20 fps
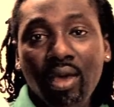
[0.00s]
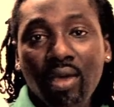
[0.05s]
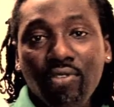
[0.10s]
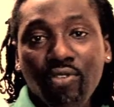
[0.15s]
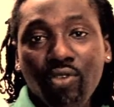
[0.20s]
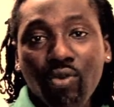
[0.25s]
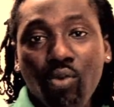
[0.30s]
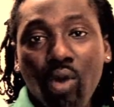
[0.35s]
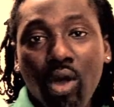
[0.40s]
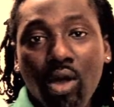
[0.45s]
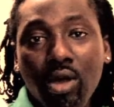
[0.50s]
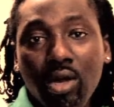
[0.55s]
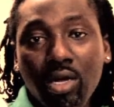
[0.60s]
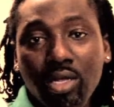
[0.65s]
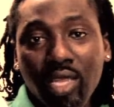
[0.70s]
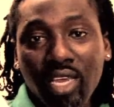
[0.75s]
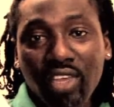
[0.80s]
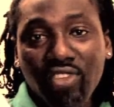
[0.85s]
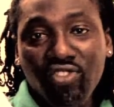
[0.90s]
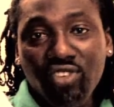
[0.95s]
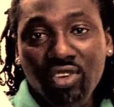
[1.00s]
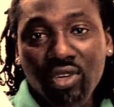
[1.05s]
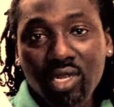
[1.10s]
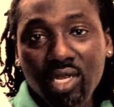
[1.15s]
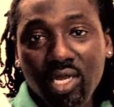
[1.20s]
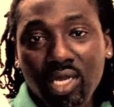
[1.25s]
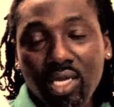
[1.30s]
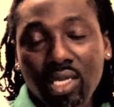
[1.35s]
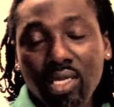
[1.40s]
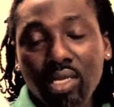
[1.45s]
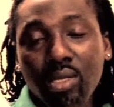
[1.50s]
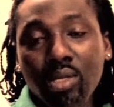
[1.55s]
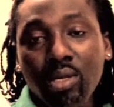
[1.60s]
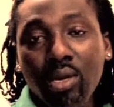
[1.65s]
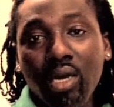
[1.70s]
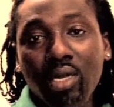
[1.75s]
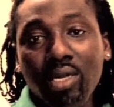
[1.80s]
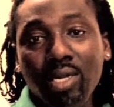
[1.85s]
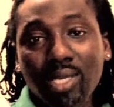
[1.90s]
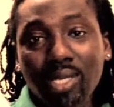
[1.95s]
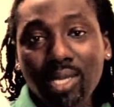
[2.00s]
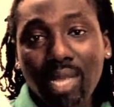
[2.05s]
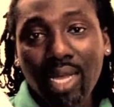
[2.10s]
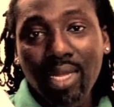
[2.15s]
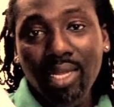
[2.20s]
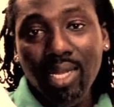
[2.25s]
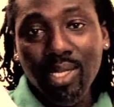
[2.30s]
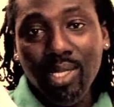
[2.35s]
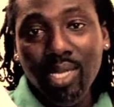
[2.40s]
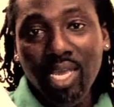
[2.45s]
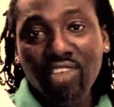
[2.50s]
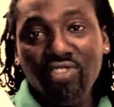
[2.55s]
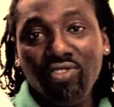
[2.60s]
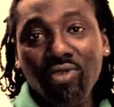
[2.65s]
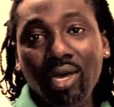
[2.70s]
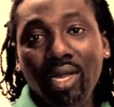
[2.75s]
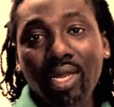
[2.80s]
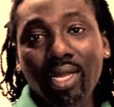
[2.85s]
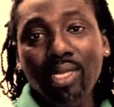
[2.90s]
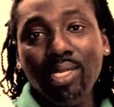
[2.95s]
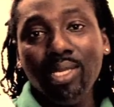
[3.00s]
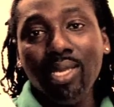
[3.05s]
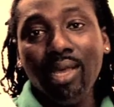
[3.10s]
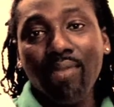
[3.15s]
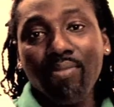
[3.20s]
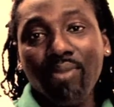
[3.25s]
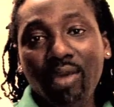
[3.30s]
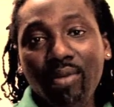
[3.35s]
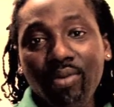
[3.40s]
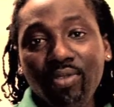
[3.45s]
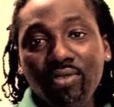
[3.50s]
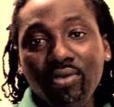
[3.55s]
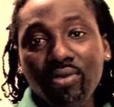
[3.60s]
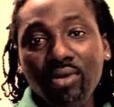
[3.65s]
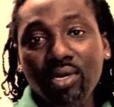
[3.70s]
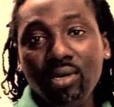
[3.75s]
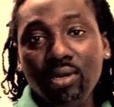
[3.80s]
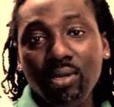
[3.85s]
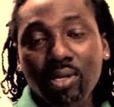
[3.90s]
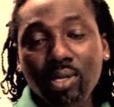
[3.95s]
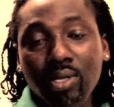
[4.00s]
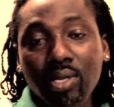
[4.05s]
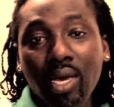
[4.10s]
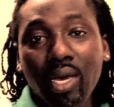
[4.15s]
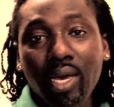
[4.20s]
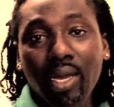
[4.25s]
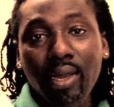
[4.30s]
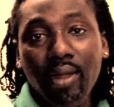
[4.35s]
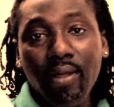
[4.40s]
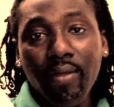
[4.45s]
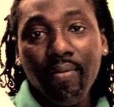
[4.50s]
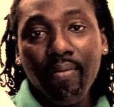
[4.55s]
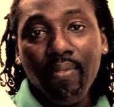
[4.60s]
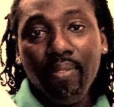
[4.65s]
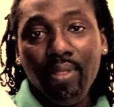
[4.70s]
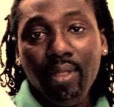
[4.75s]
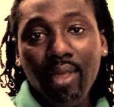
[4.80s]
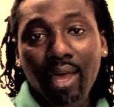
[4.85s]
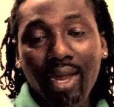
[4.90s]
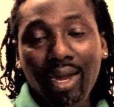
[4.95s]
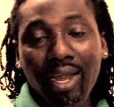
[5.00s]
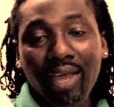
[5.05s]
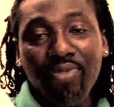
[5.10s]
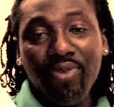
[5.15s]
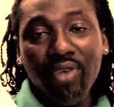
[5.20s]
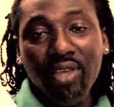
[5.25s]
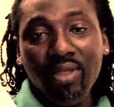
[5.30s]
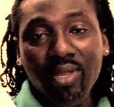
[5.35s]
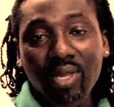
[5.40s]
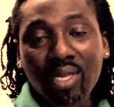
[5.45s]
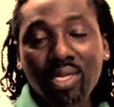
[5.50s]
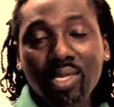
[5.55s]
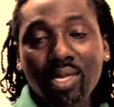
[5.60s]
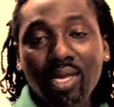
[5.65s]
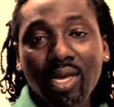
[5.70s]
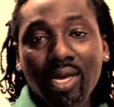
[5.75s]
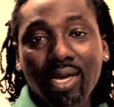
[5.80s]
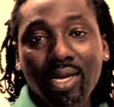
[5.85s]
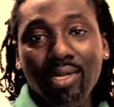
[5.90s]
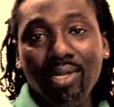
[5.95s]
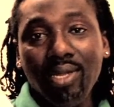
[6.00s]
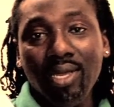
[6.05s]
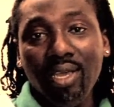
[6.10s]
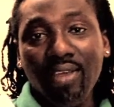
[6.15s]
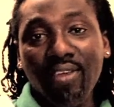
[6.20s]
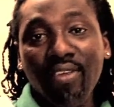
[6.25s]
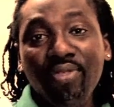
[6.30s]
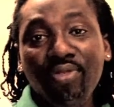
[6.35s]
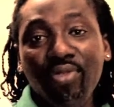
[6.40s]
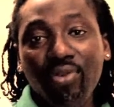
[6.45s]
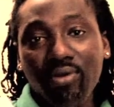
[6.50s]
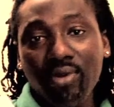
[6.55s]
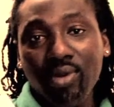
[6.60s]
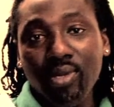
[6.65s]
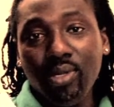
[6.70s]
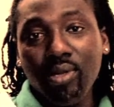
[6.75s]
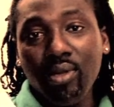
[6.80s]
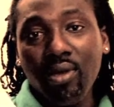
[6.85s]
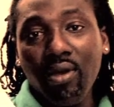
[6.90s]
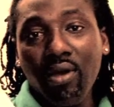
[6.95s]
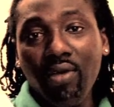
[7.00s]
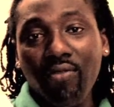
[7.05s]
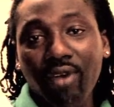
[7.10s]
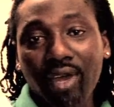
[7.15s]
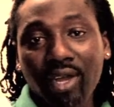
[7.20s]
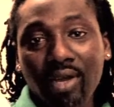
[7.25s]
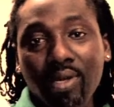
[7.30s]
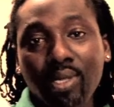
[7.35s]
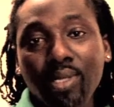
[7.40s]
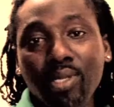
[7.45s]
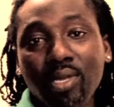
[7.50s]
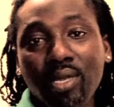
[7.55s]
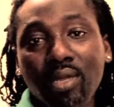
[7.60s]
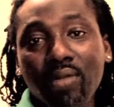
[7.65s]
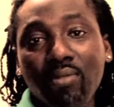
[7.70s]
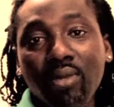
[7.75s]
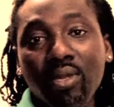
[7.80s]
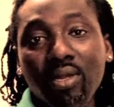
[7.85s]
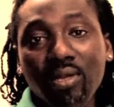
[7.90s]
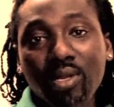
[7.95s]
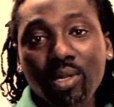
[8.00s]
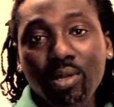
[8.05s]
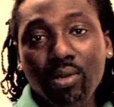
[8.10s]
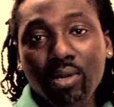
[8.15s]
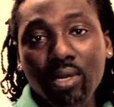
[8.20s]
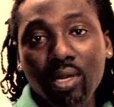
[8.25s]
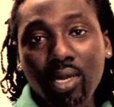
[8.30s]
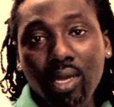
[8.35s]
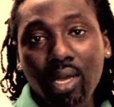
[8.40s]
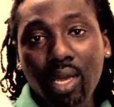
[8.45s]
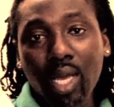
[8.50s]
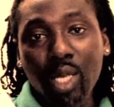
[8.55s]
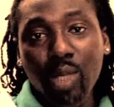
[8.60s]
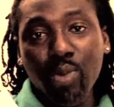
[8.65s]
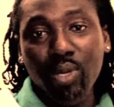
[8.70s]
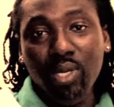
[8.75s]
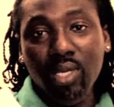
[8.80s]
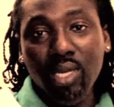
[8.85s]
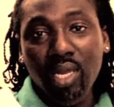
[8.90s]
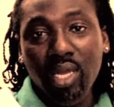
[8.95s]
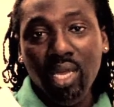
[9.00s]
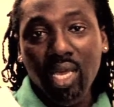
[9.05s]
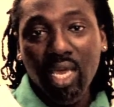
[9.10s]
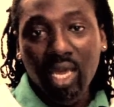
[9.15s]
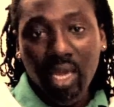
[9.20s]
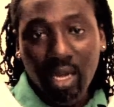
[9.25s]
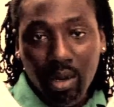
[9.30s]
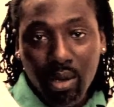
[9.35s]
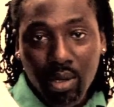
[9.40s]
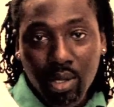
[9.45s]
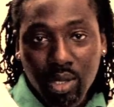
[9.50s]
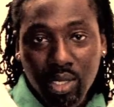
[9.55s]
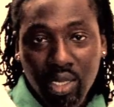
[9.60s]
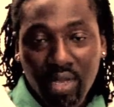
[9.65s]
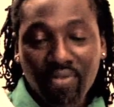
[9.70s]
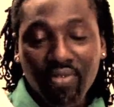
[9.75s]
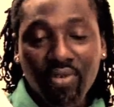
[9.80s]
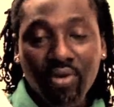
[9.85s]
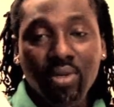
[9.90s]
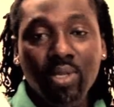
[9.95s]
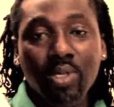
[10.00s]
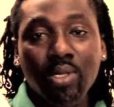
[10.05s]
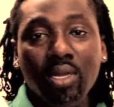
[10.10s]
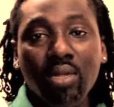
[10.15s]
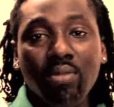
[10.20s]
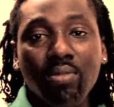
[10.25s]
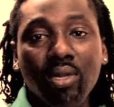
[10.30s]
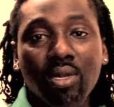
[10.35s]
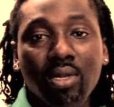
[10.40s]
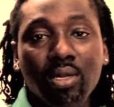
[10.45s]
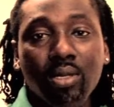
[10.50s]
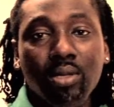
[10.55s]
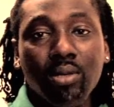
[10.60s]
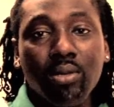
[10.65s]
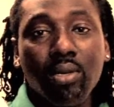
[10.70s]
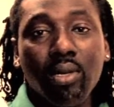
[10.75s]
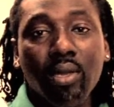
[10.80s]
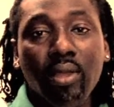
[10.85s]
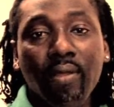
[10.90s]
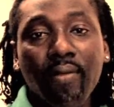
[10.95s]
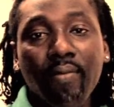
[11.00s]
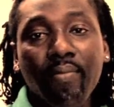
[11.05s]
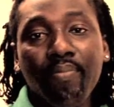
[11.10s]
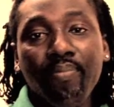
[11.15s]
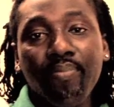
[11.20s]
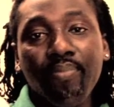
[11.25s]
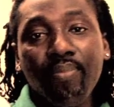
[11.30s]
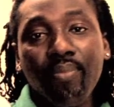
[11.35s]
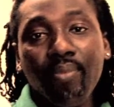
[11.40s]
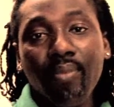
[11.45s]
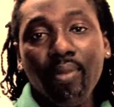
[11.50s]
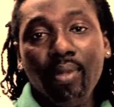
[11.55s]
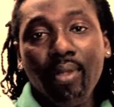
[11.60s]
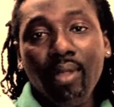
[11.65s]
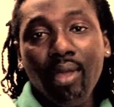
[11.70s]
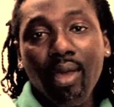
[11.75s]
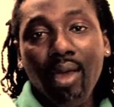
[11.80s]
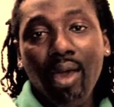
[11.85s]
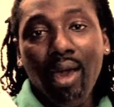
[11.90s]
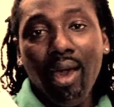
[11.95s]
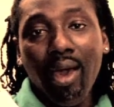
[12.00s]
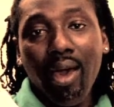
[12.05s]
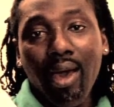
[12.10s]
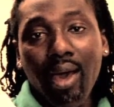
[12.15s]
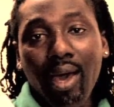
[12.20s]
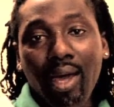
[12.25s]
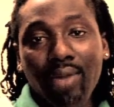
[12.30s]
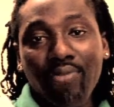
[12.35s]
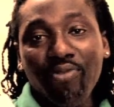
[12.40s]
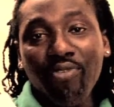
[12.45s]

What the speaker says: to work on their journey, to understand their sexuality and be able to reconcile. And I think these are the ethos of our Christian ministry, especially inclusive Christian ministry. And